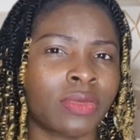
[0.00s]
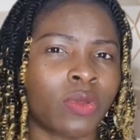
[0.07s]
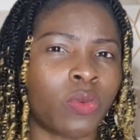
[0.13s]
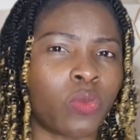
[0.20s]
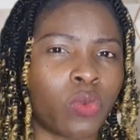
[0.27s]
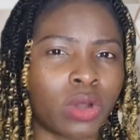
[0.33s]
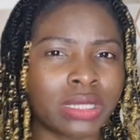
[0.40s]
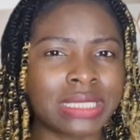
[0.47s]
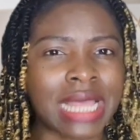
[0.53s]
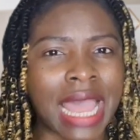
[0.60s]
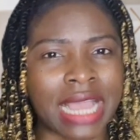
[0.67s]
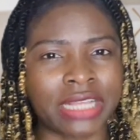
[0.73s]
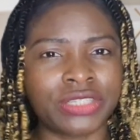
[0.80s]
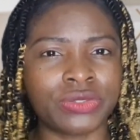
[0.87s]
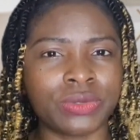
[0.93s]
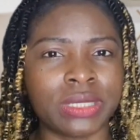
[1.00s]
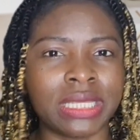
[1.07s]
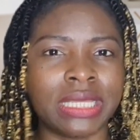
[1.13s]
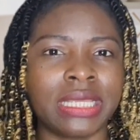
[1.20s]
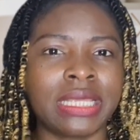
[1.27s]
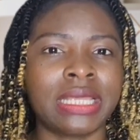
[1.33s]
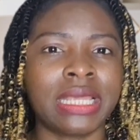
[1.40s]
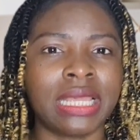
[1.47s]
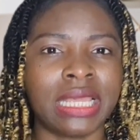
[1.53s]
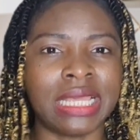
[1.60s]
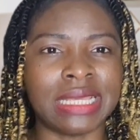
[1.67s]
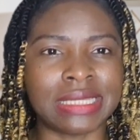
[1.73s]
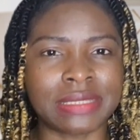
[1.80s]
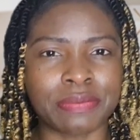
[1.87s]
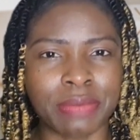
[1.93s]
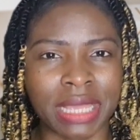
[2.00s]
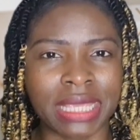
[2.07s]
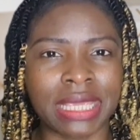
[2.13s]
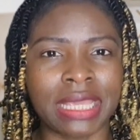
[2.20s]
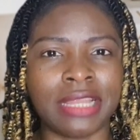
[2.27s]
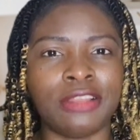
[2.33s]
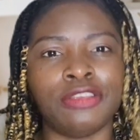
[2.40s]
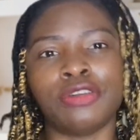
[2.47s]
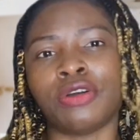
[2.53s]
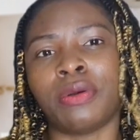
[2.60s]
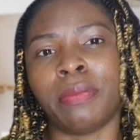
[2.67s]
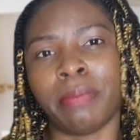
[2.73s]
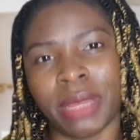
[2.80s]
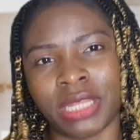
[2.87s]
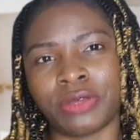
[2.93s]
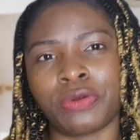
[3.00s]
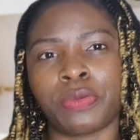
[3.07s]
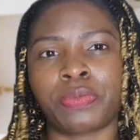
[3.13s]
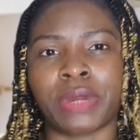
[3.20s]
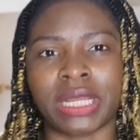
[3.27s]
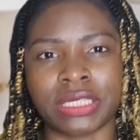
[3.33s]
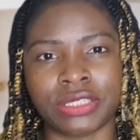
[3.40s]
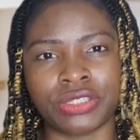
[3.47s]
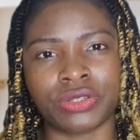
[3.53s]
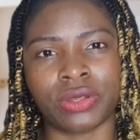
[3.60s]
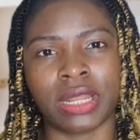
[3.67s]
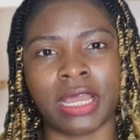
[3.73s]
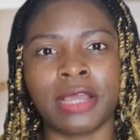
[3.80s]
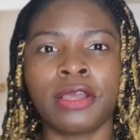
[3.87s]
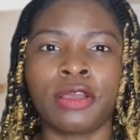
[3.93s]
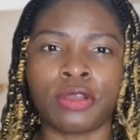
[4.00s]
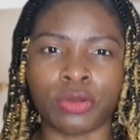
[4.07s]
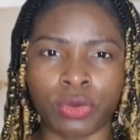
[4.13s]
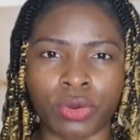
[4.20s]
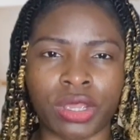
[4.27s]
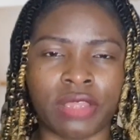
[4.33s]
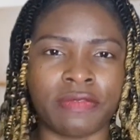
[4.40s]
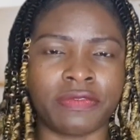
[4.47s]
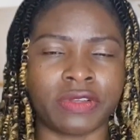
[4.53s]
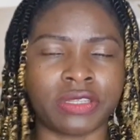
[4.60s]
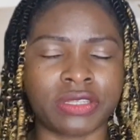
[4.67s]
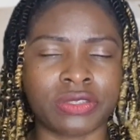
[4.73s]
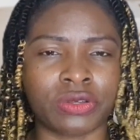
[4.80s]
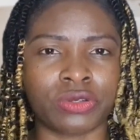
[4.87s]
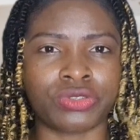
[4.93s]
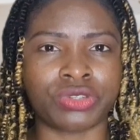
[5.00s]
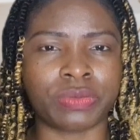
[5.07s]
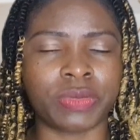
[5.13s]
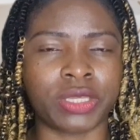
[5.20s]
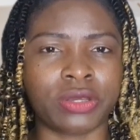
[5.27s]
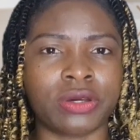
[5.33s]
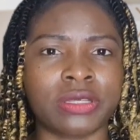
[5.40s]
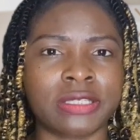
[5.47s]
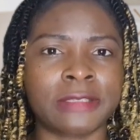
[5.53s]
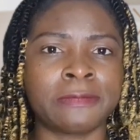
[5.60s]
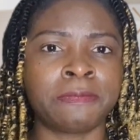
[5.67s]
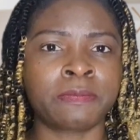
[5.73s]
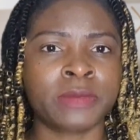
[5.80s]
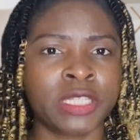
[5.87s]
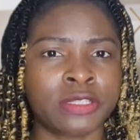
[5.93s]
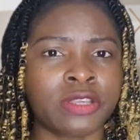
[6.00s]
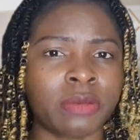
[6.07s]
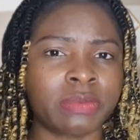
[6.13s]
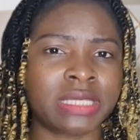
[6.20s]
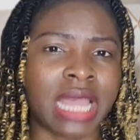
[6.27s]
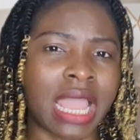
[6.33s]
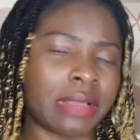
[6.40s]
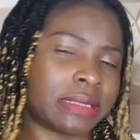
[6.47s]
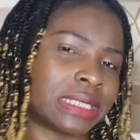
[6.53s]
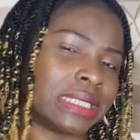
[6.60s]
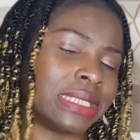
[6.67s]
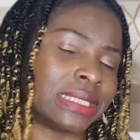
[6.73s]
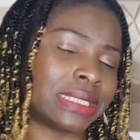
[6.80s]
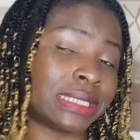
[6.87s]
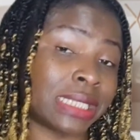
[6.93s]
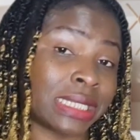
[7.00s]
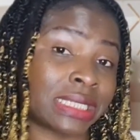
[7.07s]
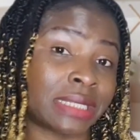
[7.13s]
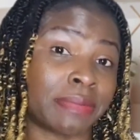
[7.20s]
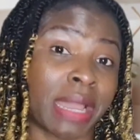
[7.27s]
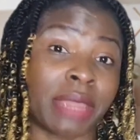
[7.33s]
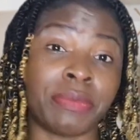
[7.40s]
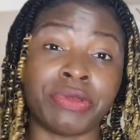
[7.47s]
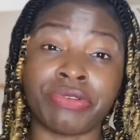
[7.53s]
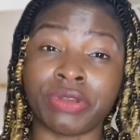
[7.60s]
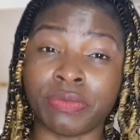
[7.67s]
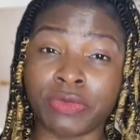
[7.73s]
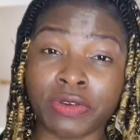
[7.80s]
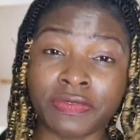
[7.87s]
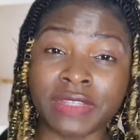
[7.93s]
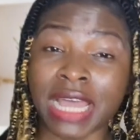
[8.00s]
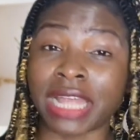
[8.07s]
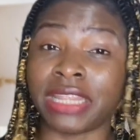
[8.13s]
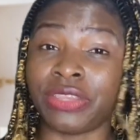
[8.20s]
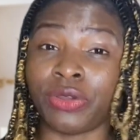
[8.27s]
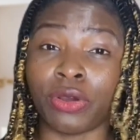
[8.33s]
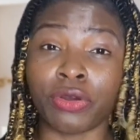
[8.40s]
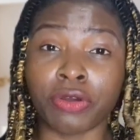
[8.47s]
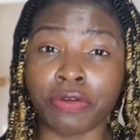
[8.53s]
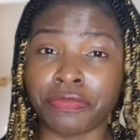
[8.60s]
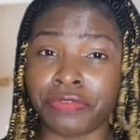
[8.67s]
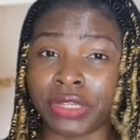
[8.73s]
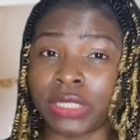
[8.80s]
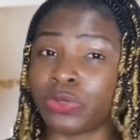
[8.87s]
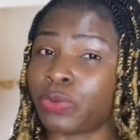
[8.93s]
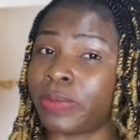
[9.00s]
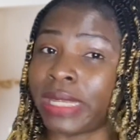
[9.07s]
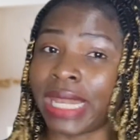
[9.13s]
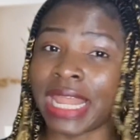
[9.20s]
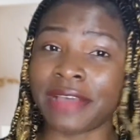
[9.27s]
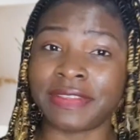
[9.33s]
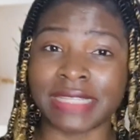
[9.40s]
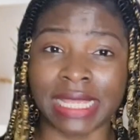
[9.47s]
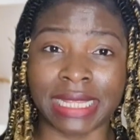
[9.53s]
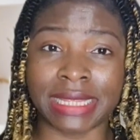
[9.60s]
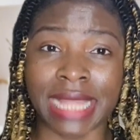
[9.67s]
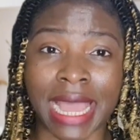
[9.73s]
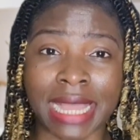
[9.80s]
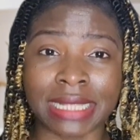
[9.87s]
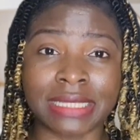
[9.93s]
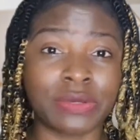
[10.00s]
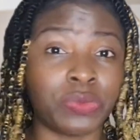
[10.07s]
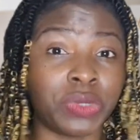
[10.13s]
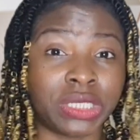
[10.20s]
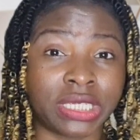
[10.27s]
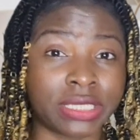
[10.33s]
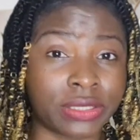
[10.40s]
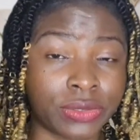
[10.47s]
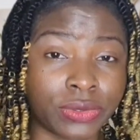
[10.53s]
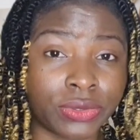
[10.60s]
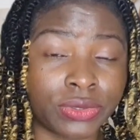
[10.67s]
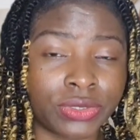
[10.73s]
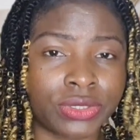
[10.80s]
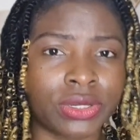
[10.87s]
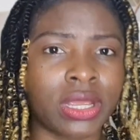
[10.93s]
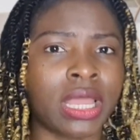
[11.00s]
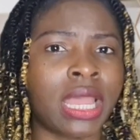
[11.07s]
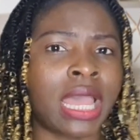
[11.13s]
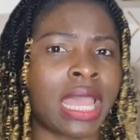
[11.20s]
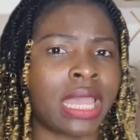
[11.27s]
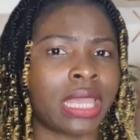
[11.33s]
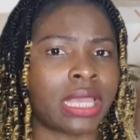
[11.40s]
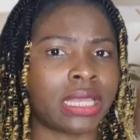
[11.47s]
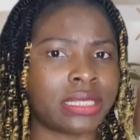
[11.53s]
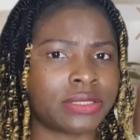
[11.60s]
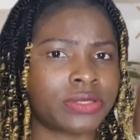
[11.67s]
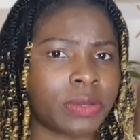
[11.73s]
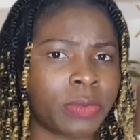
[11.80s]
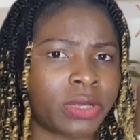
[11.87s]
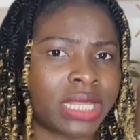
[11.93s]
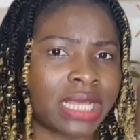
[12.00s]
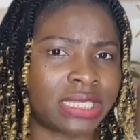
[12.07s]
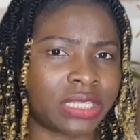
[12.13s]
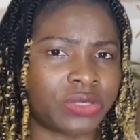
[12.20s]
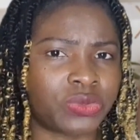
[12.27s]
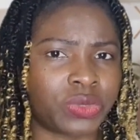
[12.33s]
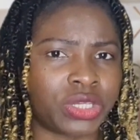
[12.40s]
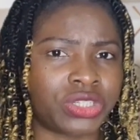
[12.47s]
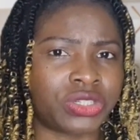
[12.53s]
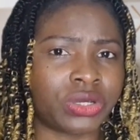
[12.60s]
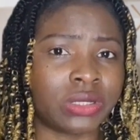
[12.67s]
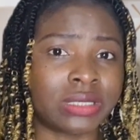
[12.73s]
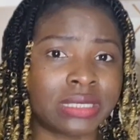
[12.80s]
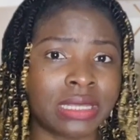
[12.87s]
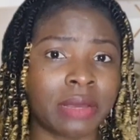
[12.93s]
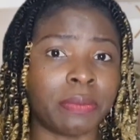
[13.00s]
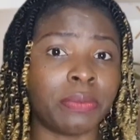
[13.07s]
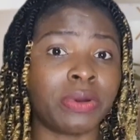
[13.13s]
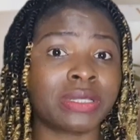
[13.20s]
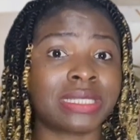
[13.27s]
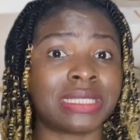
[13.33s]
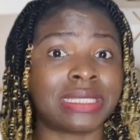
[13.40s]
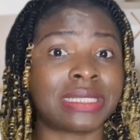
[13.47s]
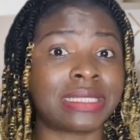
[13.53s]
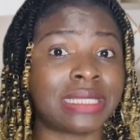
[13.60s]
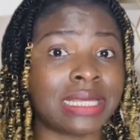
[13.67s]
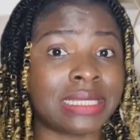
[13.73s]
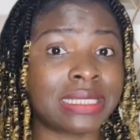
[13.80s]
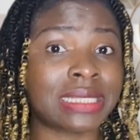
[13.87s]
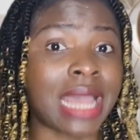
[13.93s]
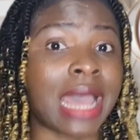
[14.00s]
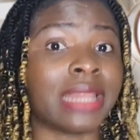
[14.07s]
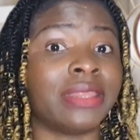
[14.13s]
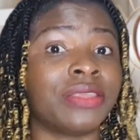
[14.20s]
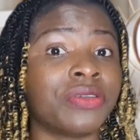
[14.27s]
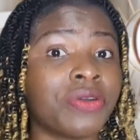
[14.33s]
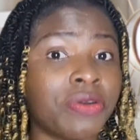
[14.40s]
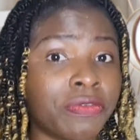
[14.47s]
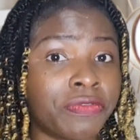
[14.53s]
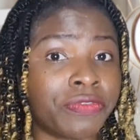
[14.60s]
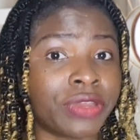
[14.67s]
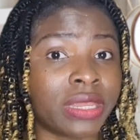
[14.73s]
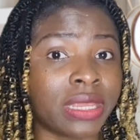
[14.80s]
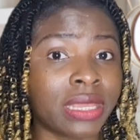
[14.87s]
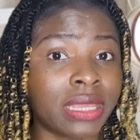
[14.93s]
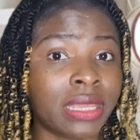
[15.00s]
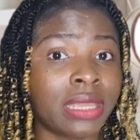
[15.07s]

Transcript: what actually is making your medical practitioner go in for the surgery, because sometimes the cyst might be removed and your ovaries will be left intact, which is good. In some other situations, both the cyst and the ovary